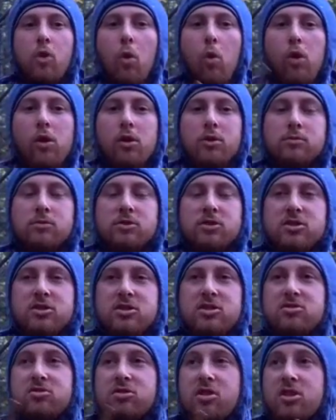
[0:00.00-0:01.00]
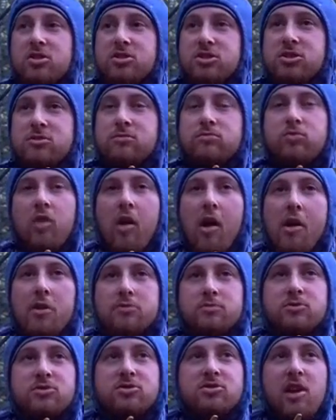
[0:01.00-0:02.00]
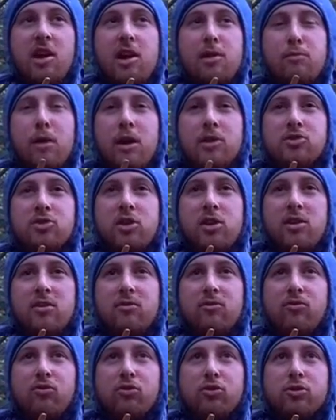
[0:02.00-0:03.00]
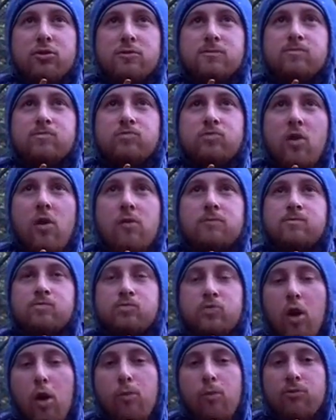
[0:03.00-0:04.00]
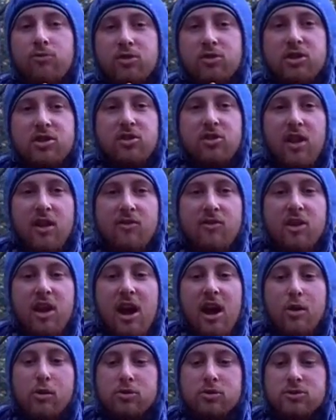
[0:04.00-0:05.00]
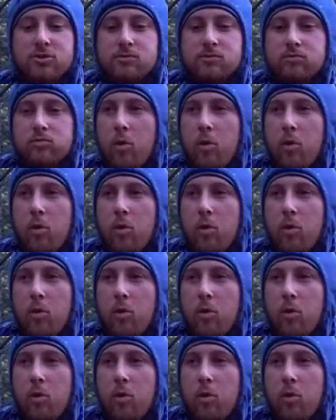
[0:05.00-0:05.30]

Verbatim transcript: Well, I'm going to eat this and stay in my tent for hopefully 11 hours,